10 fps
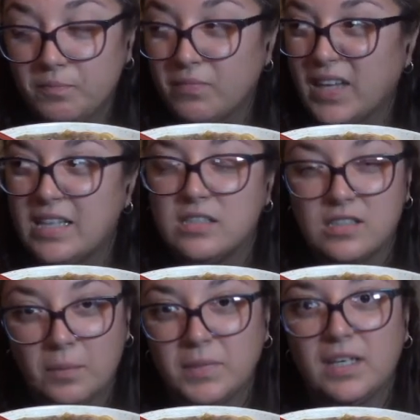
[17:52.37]
is
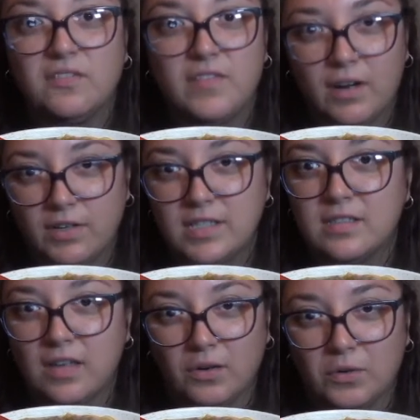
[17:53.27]
something very
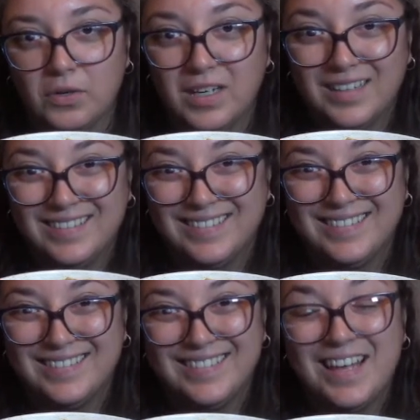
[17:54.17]
subtle,
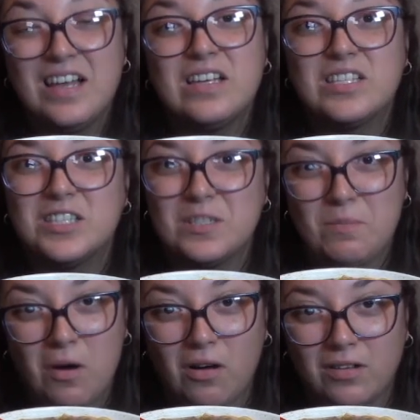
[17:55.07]

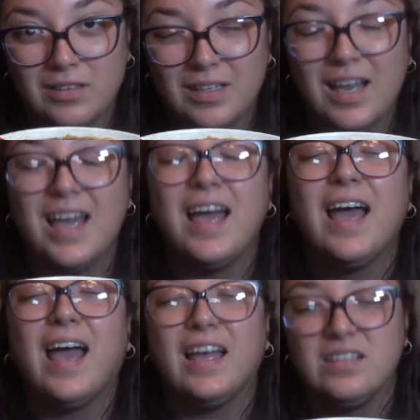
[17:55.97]
small
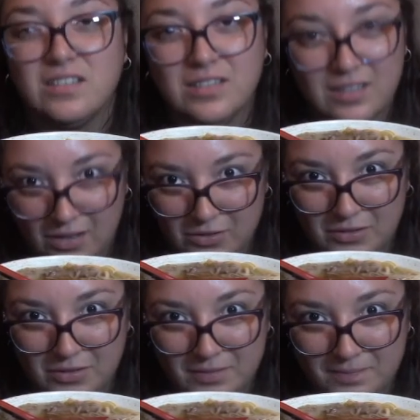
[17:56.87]
and subtle.
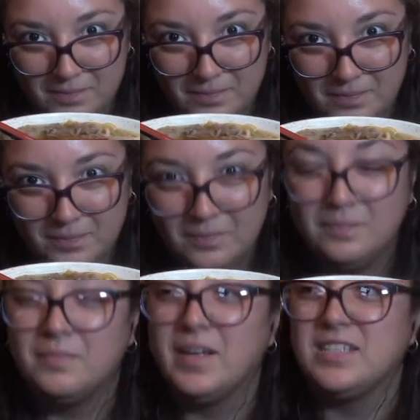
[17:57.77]

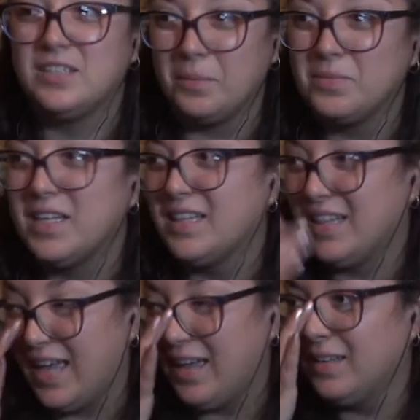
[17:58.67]
Something
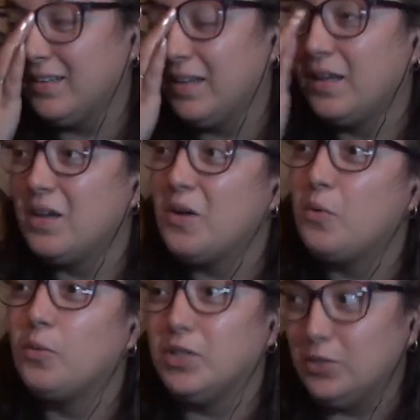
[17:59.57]
that
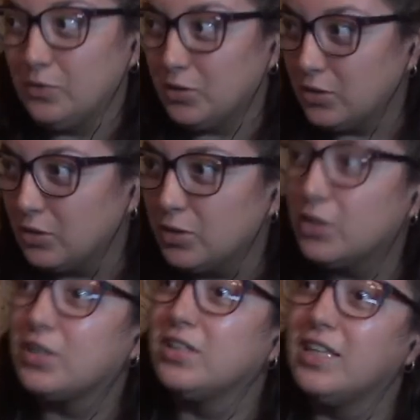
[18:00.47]
when you
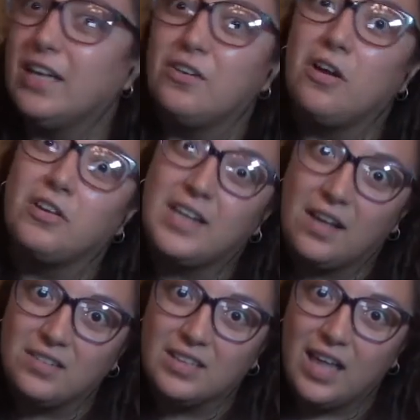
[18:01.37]
look later on
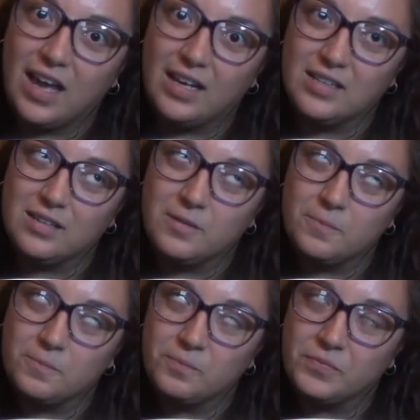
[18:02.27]
down the line,
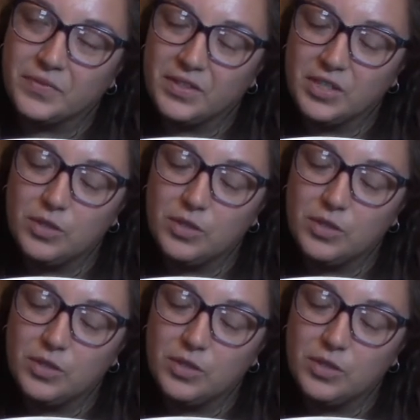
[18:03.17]
you